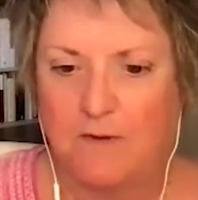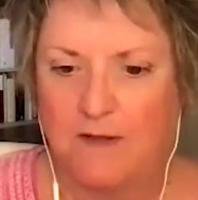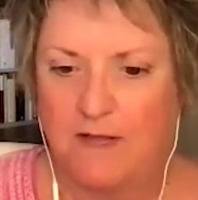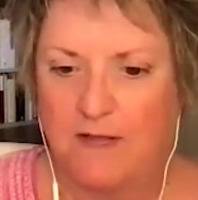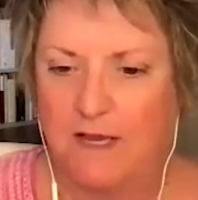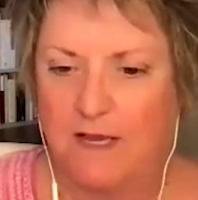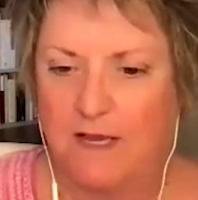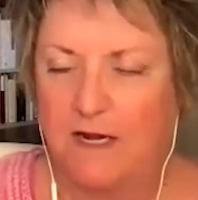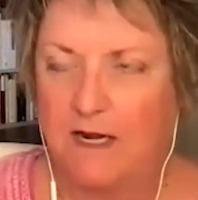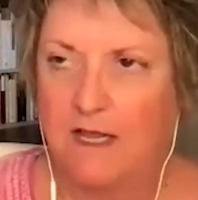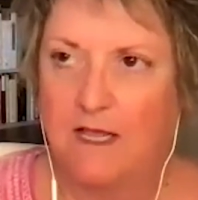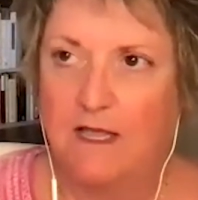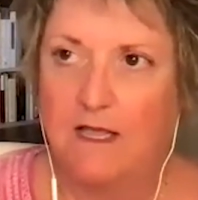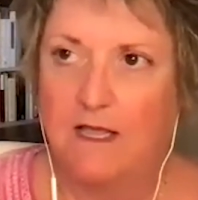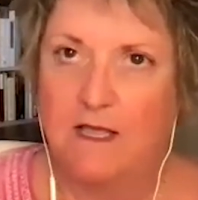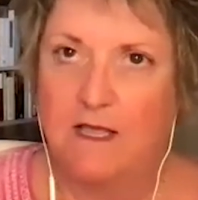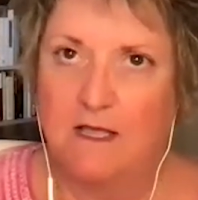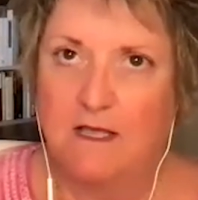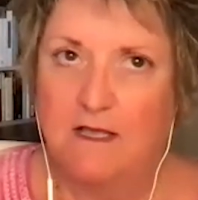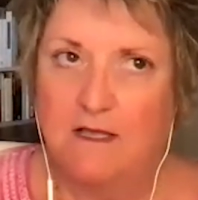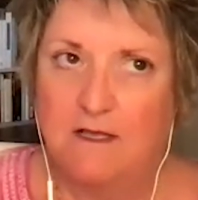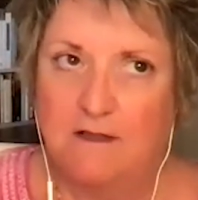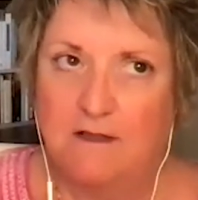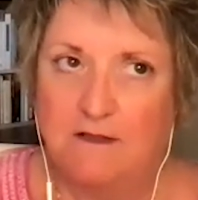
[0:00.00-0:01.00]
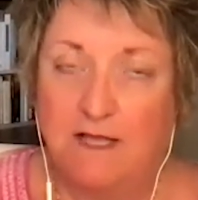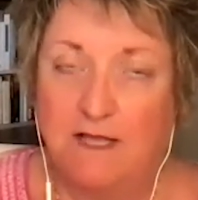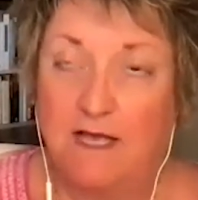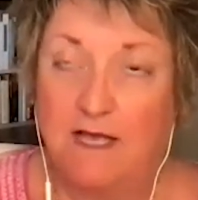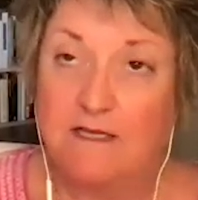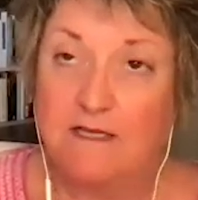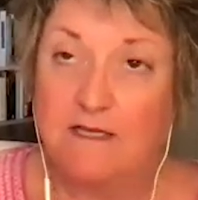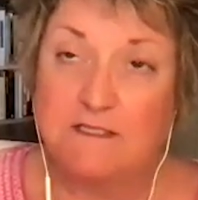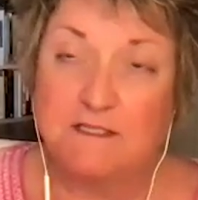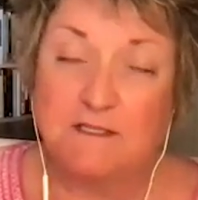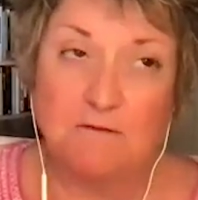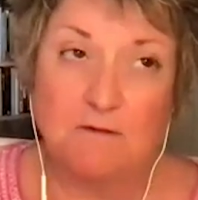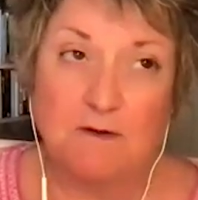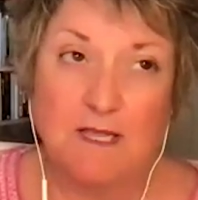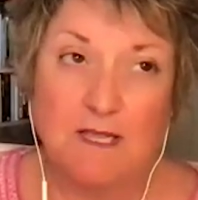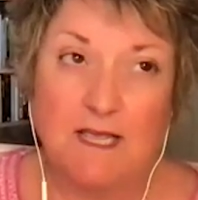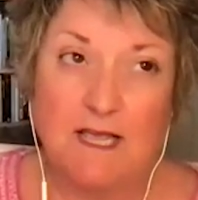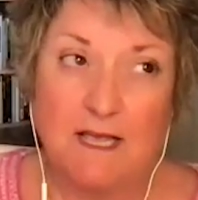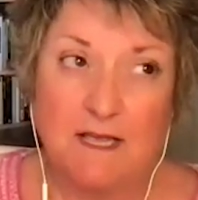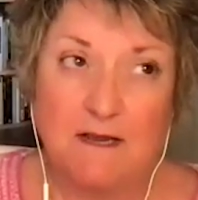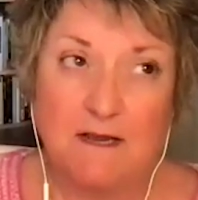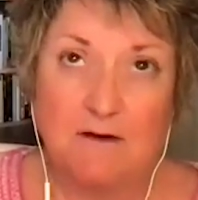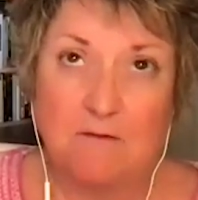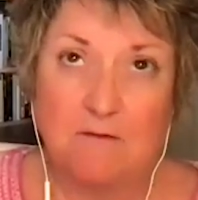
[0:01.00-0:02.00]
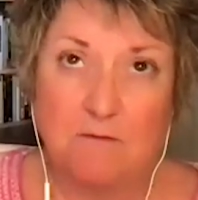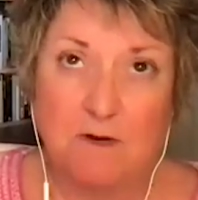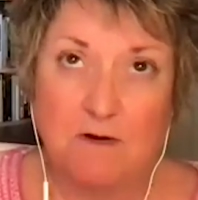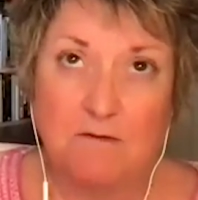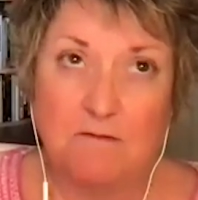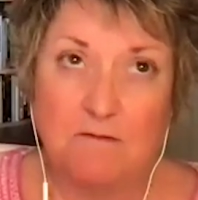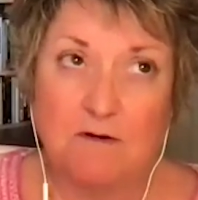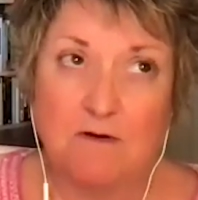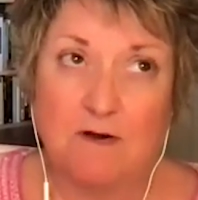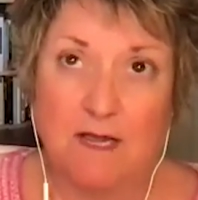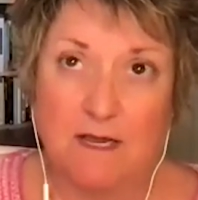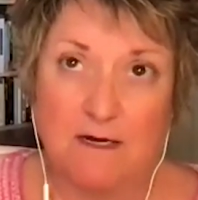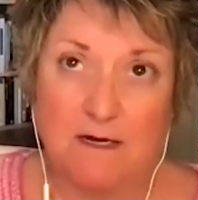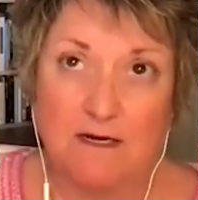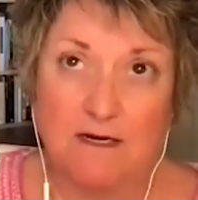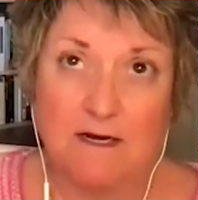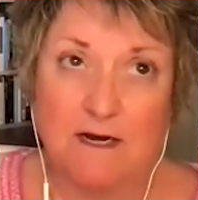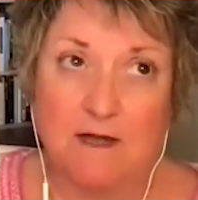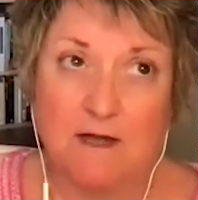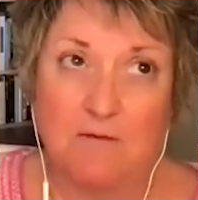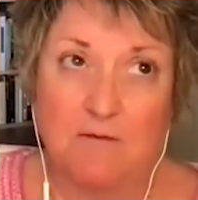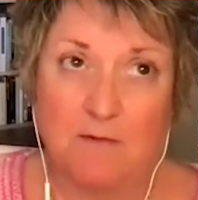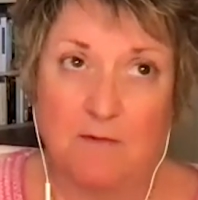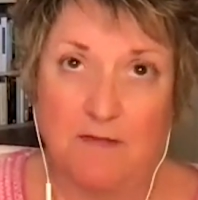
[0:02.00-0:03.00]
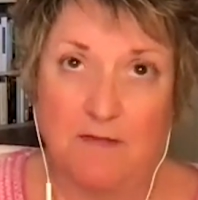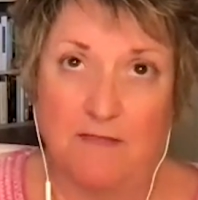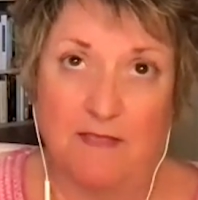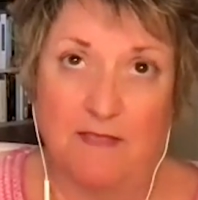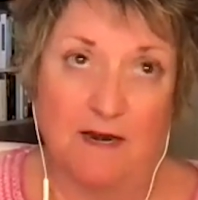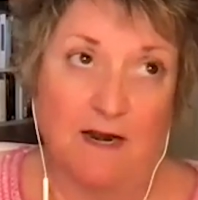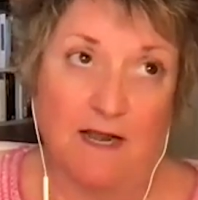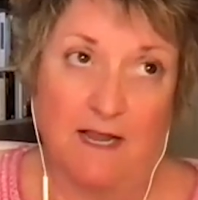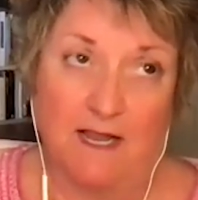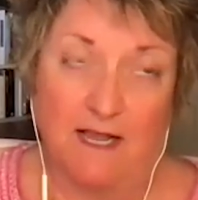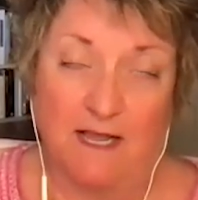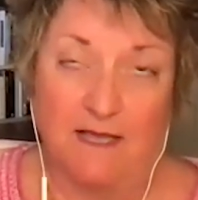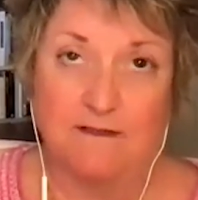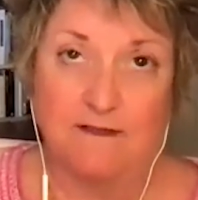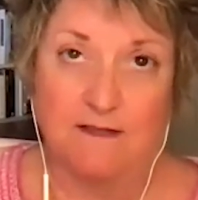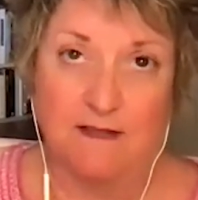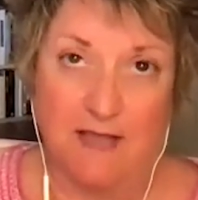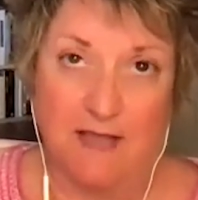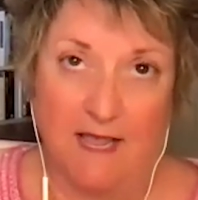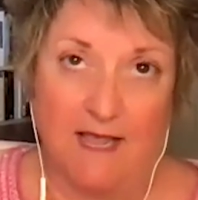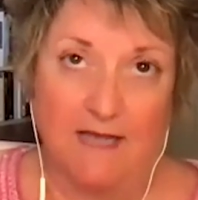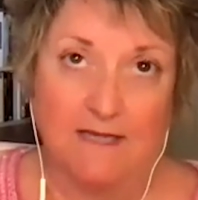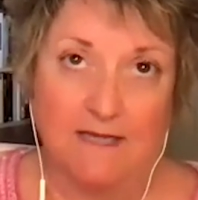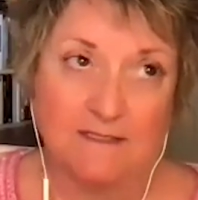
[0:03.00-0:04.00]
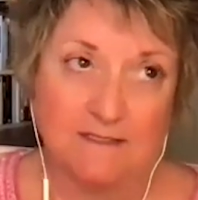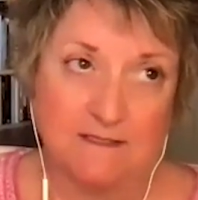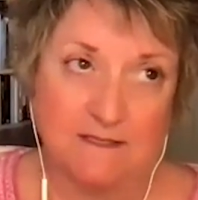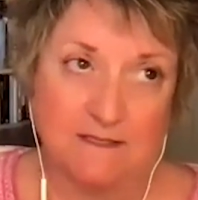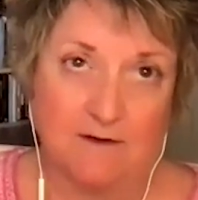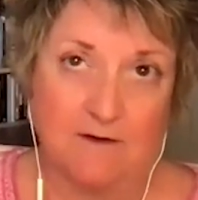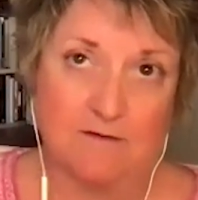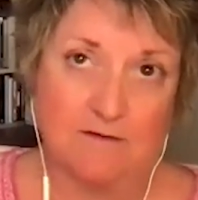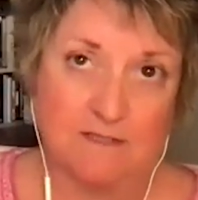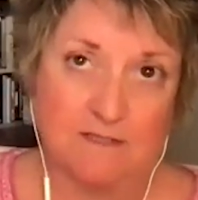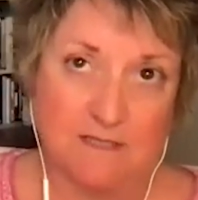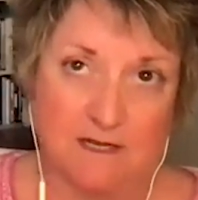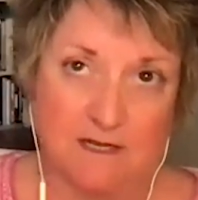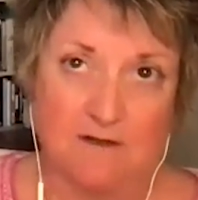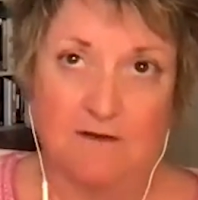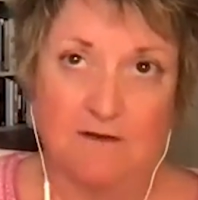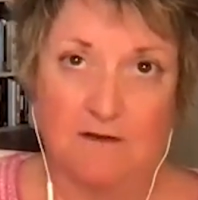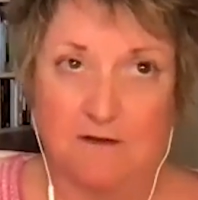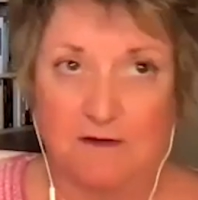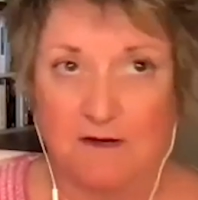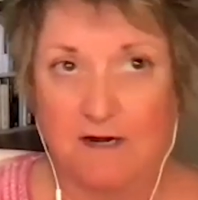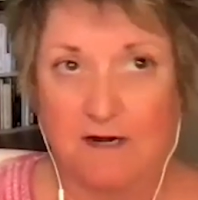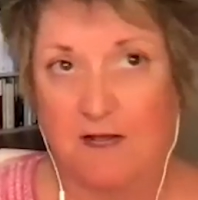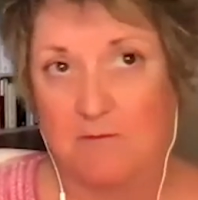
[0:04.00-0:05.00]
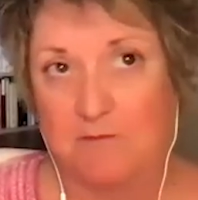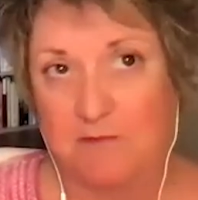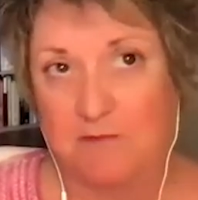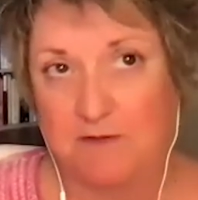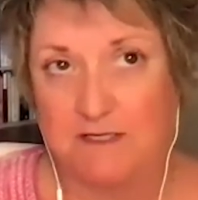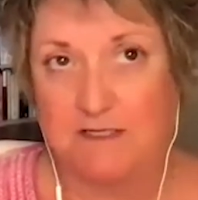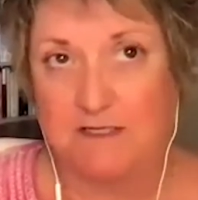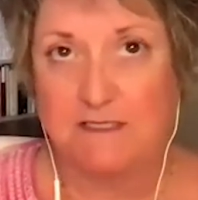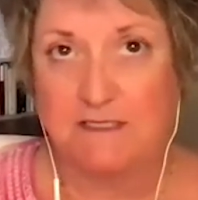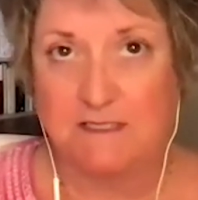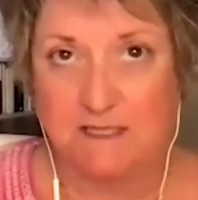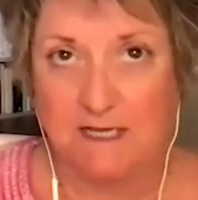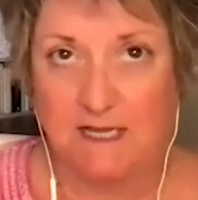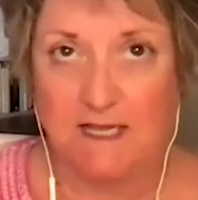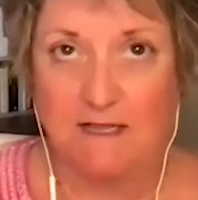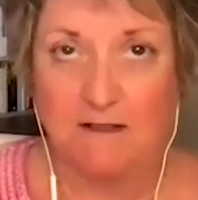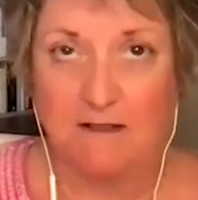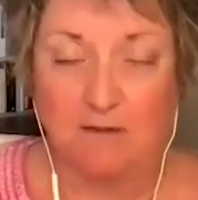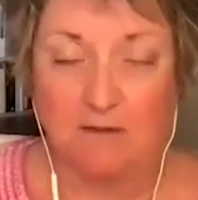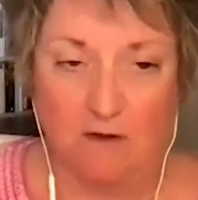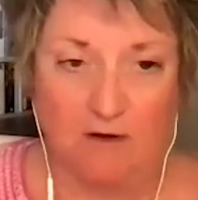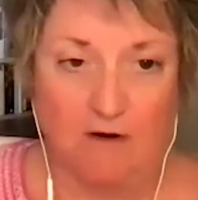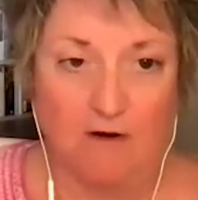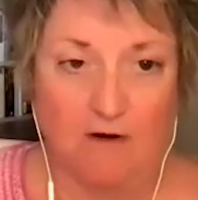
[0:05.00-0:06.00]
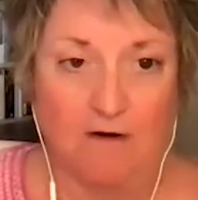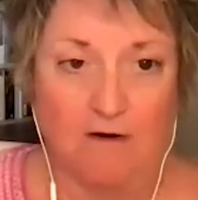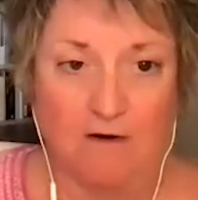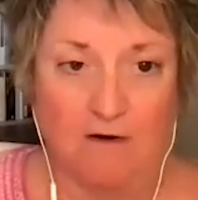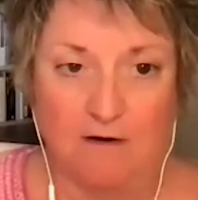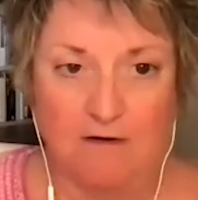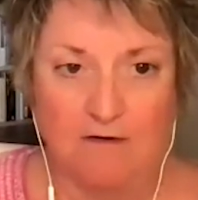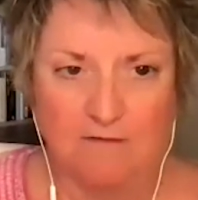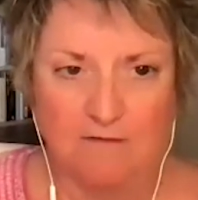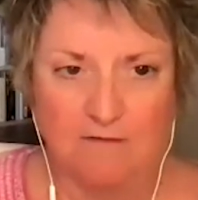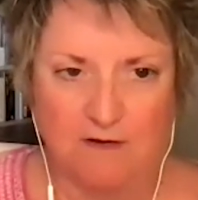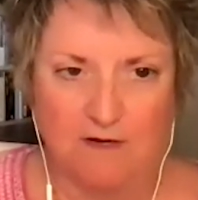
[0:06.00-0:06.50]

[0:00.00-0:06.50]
But yeah, so ended up, and then I had to ask the hotel, could I please stay longer?